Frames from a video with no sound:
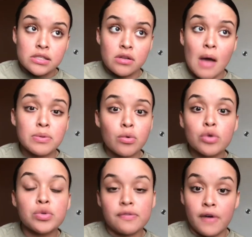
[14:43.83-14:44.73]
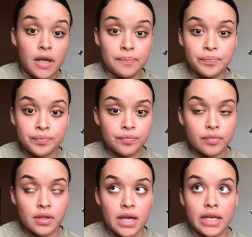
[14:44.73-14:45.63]
So the obstacle course was fun.
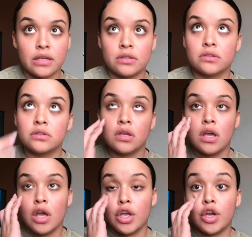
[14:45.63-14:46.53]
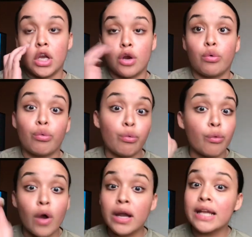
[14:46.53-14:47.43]
Like, you're here
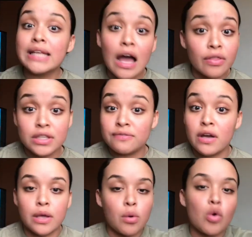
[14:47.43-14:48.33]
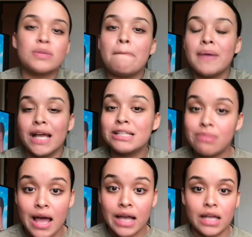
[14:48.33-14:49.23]
running down these fucking... You're always pitch
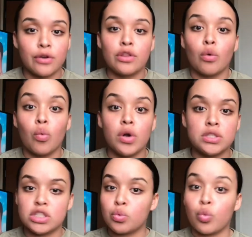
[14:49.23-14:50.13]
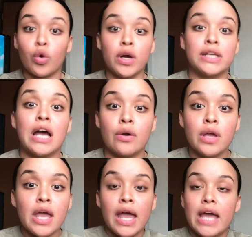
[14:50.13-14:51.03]
black, and you're in the woods, just running down.
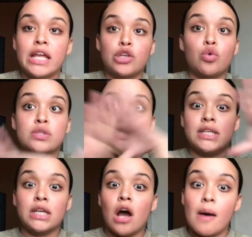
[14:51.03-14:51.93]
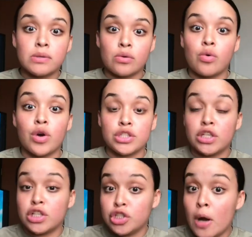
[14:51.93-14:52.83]
And then you'll see an obstacle course.
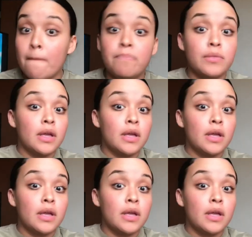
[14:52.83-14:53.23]
You have to jump.